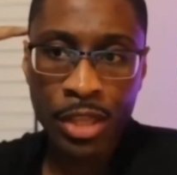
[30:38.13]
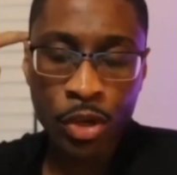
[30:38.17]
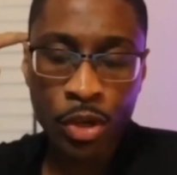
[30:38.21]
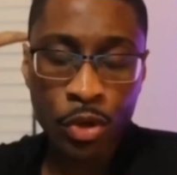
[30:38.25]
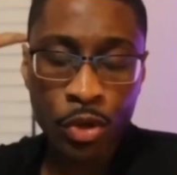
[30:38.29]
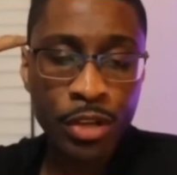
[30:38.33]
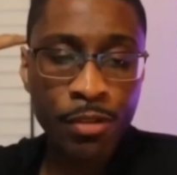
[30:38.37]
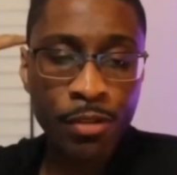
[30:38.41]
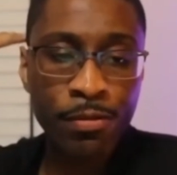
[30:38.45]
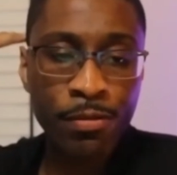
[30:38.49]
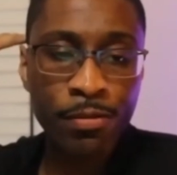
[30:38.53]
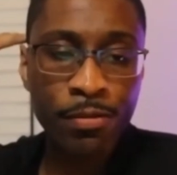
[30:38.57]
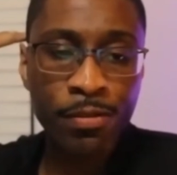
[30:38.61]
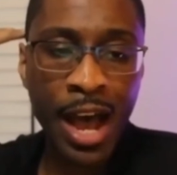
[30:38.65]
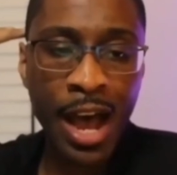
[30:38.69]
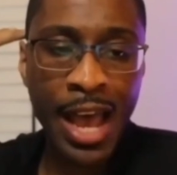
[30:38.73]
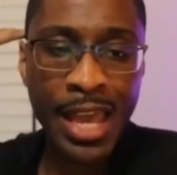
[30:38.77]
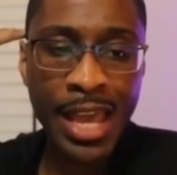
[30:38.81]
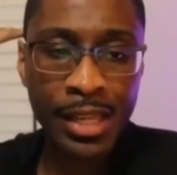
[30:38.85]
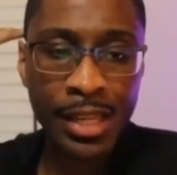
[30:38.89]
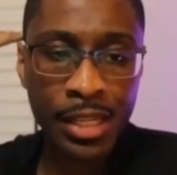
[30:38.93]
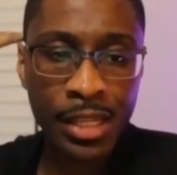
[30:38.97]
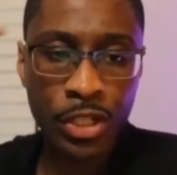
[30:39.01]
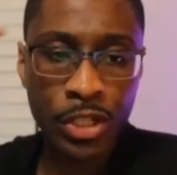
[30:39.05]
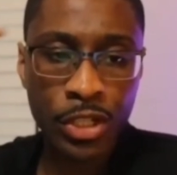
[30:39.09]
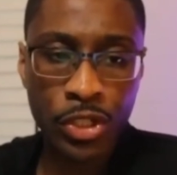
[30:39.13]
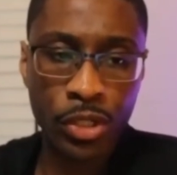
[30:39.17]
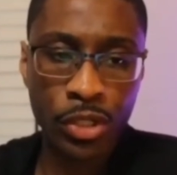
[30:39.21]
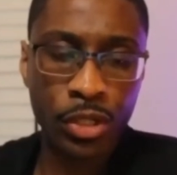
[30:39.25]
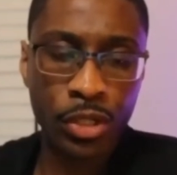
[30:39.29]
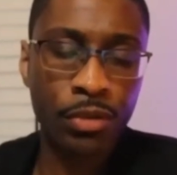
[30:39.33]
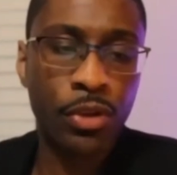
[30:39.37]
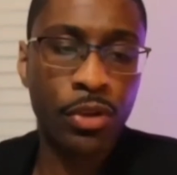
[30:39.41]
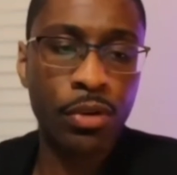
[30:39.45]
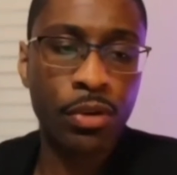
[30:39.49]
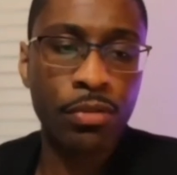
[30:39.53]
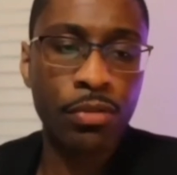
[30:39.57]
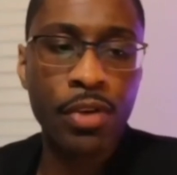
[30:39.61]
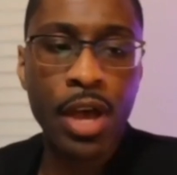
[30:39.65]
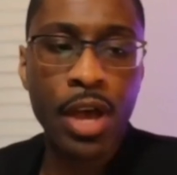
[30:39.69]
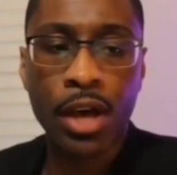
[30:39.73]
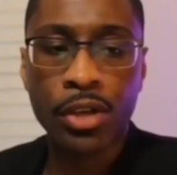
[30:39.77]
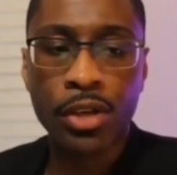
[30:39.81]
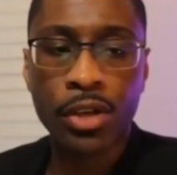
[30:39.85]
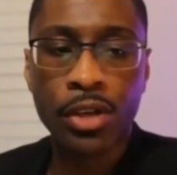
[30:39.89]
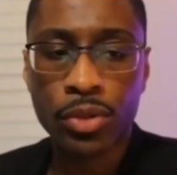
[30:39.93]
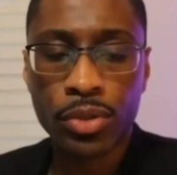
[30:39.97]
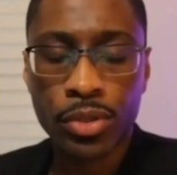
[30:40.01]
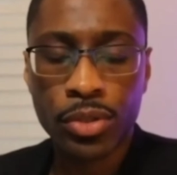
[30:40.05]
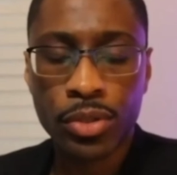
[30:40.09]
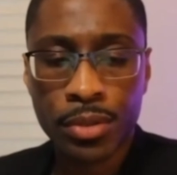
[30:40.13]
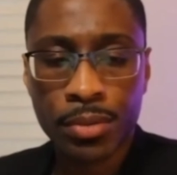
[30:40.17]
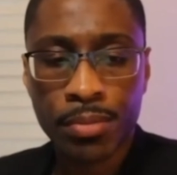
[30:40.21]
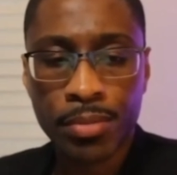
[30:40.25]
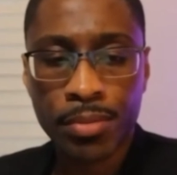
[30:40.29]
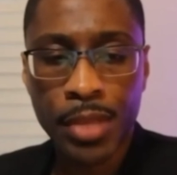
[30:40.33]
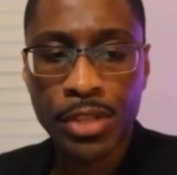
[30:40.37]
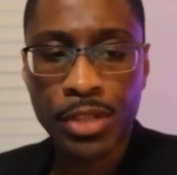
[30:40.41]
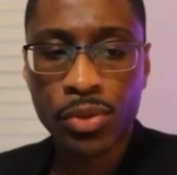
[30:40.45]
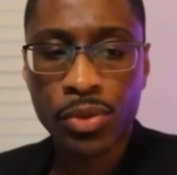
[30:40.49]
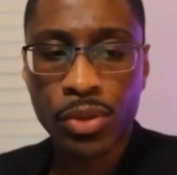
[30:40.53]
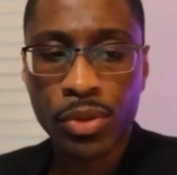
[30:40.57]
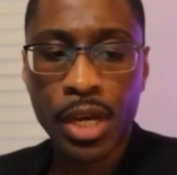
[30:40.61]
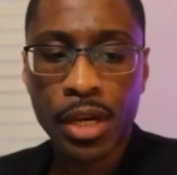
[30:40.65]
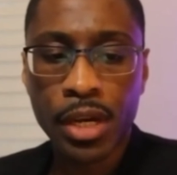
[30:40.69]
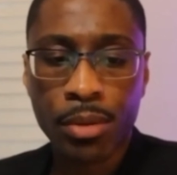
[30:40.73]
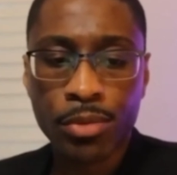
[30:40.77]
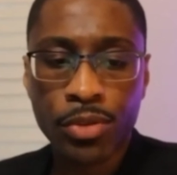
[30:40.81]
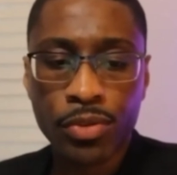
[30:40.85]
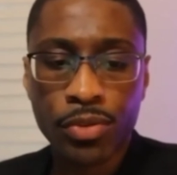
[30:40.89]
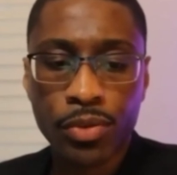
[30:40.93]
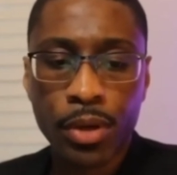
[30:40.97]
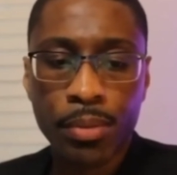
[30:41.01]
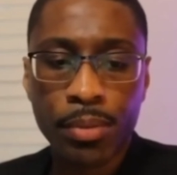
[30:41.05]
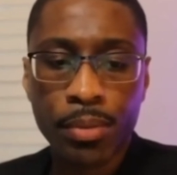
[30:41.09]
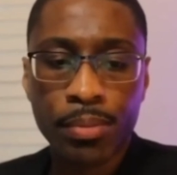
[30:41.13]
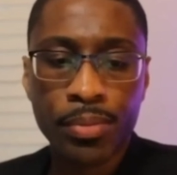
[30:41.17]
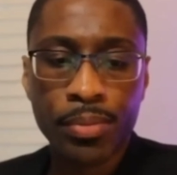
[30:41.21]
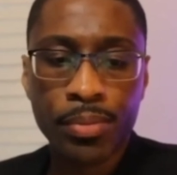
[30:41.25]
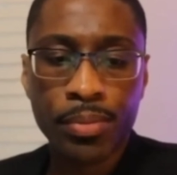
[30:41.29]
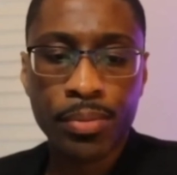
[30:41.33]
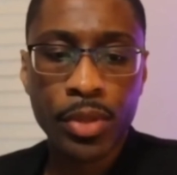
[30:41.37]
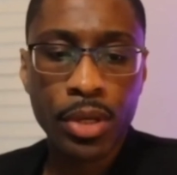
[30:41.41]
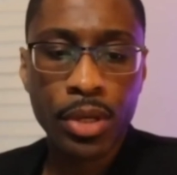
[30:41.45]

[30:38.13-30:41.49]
there's a violation of your values. That's where that comes from.